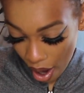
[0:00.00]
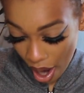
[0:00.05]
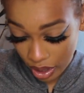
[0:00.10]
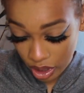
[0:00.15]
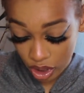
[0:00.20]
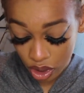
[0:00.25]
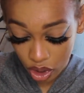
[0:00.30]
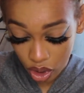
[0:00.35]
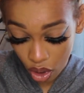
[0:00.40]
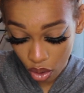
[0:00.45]
I
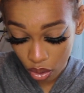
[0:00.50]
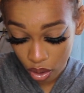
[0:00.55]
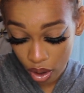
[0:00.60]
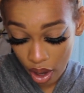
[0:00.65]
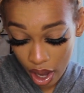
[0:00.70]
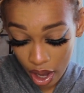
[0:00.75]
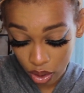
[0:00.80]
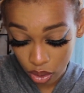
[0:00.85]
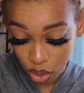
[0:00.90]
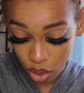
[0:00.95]
just don't know
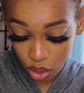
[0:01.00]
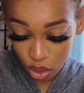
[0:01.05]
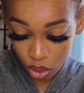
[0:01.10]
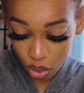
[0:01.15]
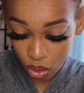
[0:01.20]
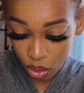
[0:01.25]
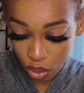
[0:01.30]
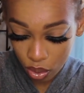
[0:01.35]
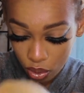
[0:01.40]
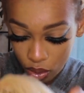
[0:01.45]
how
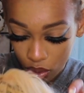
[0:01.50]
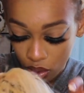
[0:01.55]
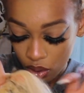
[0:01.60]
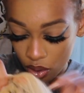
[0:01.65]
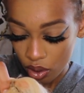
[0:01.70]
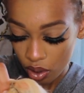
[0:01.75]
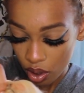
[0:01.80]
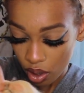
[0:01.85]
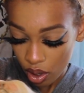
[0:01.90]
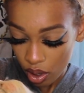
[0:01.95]
to
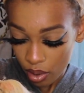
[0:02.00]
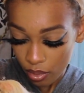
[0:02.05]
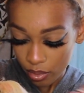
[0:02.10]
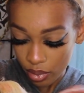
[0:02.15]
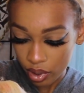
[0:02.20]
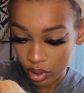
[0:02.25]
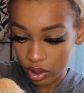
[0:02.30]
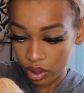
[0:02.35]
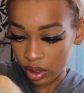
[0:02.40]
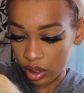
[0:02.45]

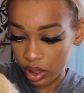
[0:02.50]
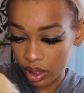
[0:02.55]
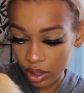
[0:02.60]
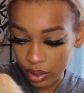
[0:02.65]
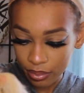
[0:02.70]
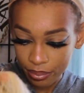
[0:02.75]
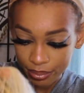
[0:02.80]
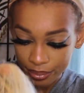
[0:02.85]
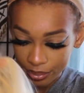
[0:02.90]
personally